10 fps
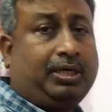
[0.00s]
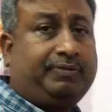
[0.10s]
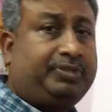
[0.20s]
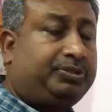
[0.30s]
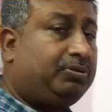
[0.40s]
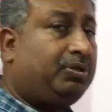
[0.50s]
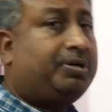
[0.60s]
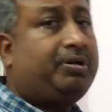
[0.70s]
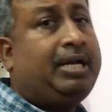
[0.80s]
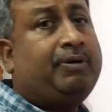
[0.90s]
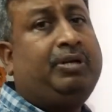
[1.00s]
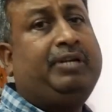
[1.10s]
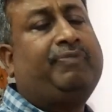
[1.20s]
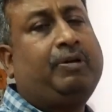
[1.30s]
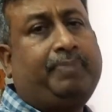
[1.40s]
We should not rely only
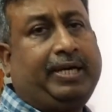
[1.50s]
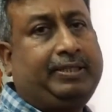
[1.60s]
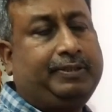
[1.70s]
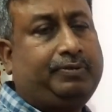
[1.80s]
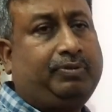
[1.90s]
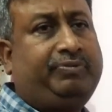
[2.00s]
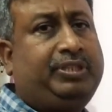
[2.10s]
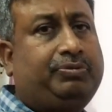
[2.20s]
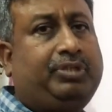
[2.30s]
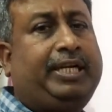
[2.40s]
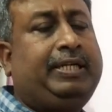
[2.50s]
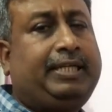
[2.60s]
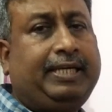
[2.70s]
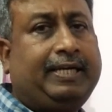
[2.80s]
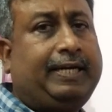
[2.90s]
one practice. So we should
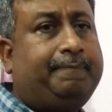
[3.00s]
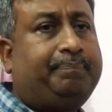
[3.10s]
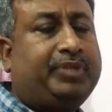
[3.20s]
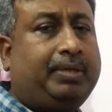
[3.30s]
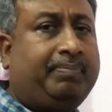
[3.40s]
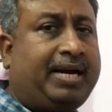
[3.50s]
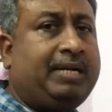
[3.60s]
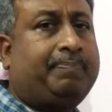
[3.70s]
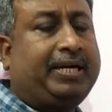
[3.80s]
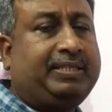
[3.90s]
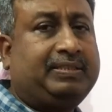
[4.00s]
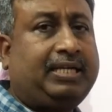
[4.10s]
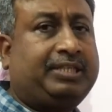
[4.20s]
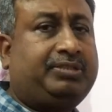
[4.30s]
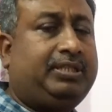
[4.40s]
integrate many practices.
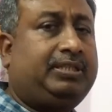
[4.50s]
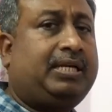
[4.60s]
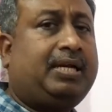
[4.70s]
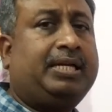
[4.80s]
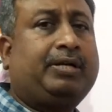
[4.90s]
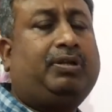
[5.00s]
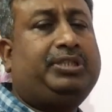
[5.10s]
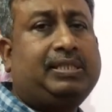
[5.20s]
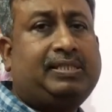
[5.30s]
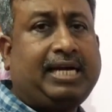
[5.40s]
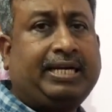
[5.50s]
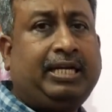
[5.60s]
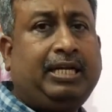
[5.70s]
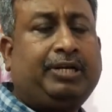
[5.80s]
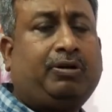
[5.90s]
Actually there are ecological
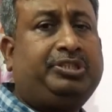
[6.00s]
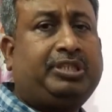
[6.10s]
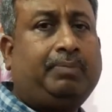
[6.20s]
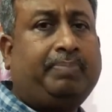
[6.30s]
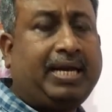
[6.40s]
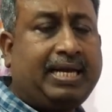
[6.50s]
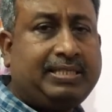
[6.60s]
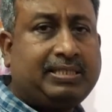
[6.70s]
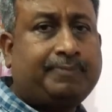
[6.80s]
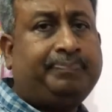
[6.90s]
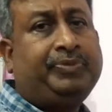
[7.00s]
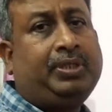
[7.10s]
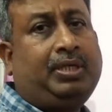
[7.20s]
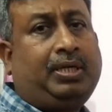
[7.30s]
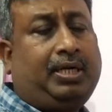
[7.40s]
cycle, ecological balance
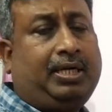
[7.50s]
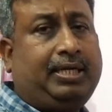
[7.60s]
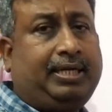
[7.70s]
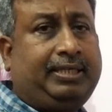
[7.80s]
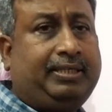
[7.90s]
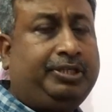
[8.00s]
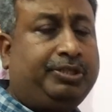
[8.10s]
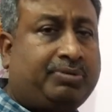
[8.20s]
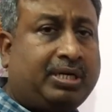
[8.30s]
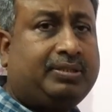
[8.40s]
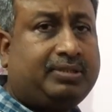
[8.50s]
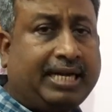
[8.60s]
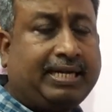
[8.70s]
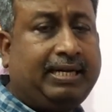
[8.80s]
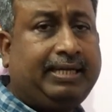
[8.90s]
and nutrient
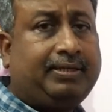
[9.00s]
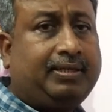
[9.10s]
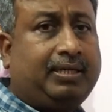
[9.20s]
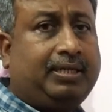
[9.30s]
cycling